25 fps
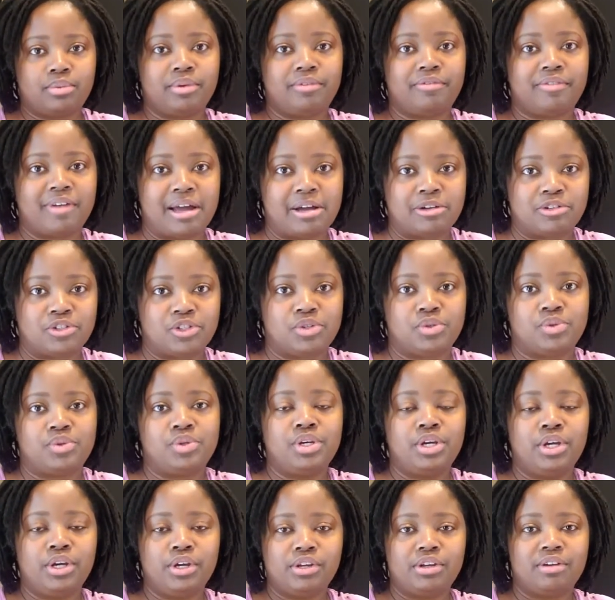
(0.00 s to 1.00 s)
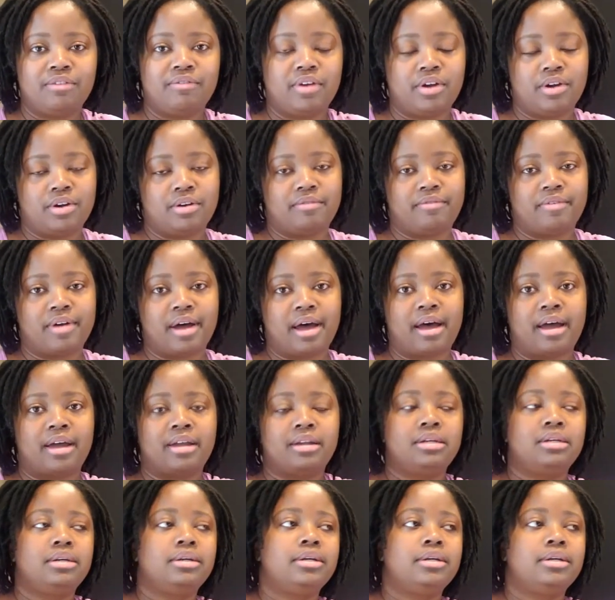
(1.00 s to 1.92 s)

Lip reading: We found you. You're verified.